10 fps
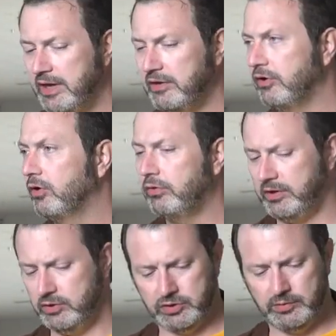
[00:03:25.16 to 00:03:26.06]
They do.
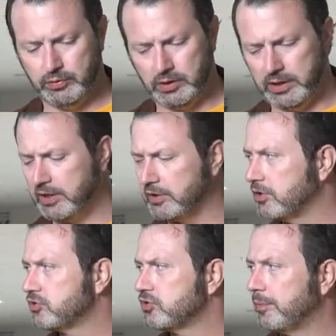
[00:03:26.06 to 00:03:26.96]
They usually put like a,
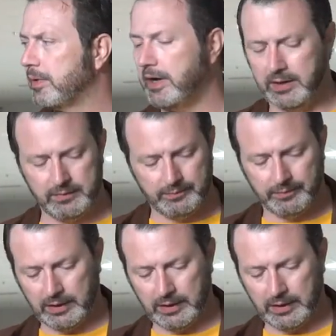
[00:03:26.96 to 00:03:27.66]
a strip on it.